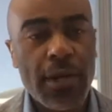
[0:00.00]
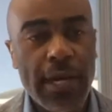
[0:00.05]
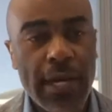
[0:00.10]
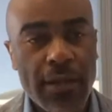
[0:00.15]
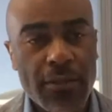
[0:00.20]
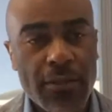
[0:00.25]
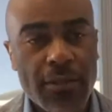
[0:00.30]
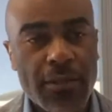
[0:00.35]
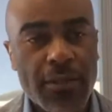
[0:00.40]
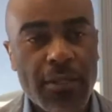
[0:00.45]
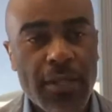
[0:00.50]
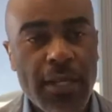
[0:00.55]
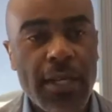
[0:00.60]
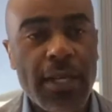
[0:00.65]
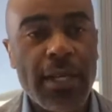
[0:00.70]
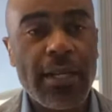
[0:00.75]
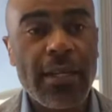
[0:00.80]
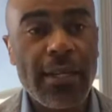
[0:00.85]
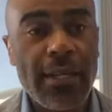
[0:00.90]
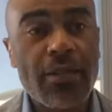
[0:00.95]
House and Senate
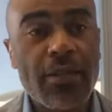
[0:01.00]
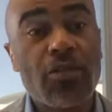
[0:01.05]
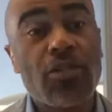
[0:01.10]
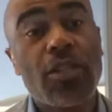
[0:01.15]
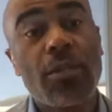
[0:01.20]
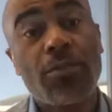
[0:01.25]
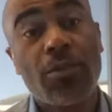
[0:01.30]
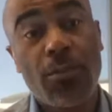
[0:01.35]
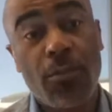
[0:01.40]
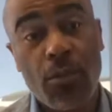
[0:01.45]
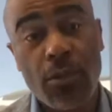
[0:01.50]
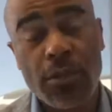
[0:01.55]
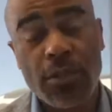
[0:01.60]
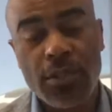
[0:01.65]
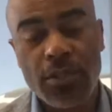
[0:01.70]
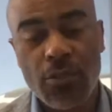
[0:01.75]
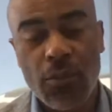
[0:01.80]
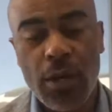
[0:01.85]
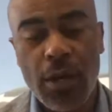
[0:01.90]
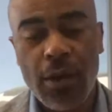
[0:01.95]
and leadership supports
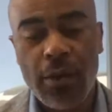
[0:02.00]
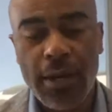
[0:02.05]
as well.